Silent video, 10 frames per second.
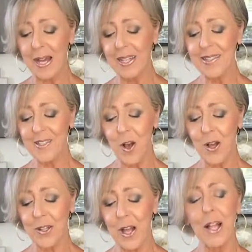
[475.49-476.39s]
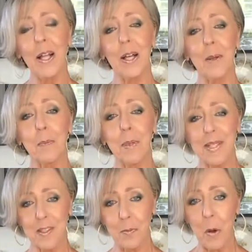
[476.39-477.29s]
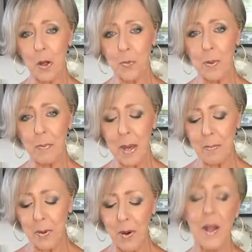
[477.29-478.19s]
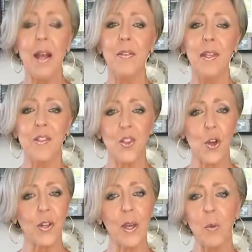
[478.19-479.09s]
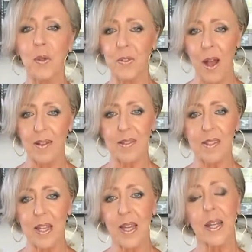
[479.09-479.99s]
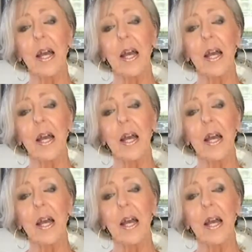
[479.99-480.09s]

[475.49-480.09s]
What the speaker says: It's on a piece of parchment paper. These gnocchi will not stick.